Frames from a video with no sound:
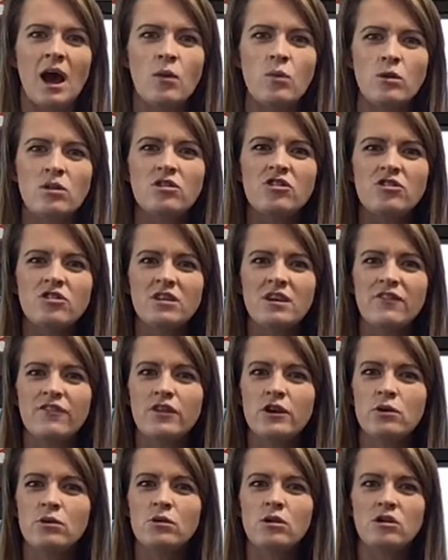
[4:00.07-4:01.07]
wonder if
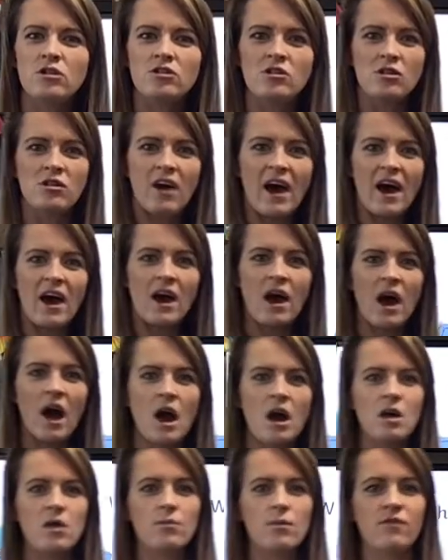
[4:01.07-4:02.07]
you could do that
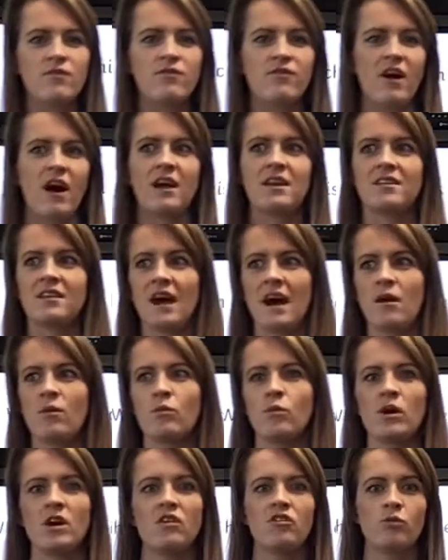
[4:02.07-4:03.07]
at home and find out
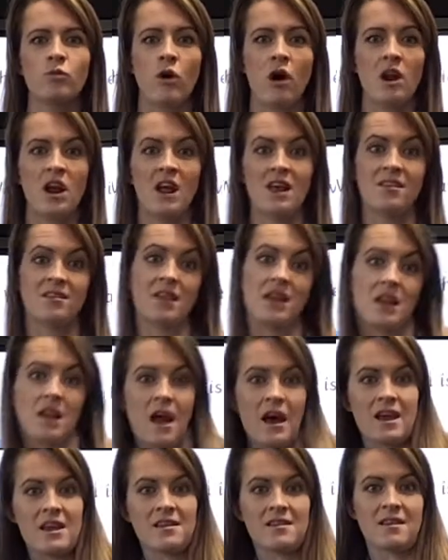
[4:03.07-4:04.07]
which one is
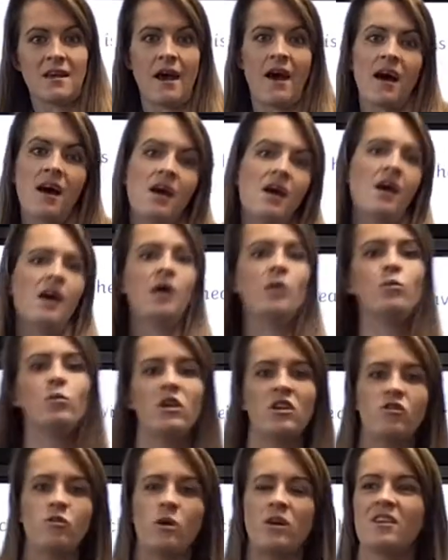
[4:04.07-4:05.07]
lighter and
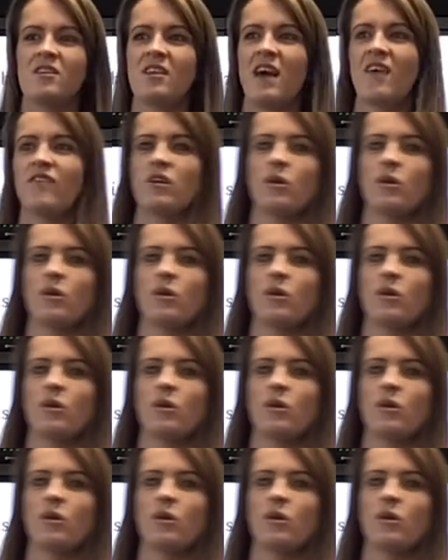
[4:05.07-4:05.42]
which one is heavier.